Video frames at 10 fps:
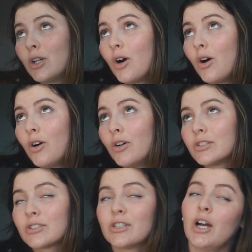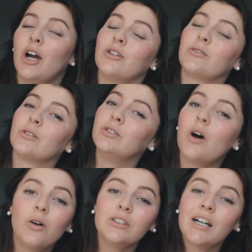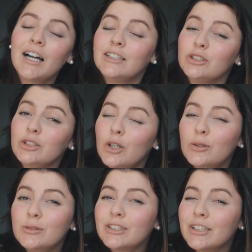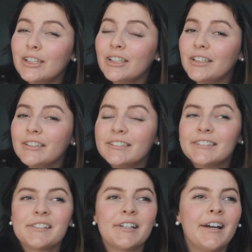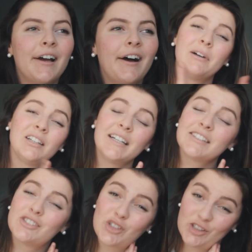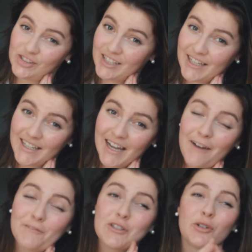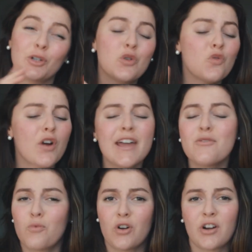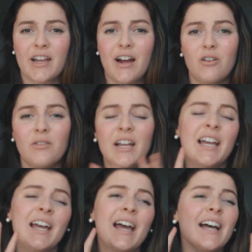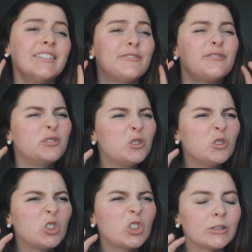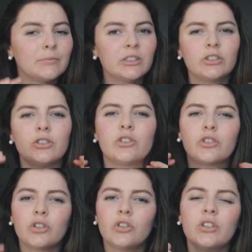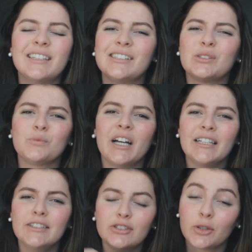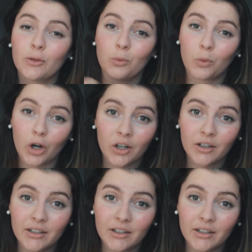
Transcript: toast, granola and yogurt. But let's just say, after a great workout and full stomach, your girl is ready to work.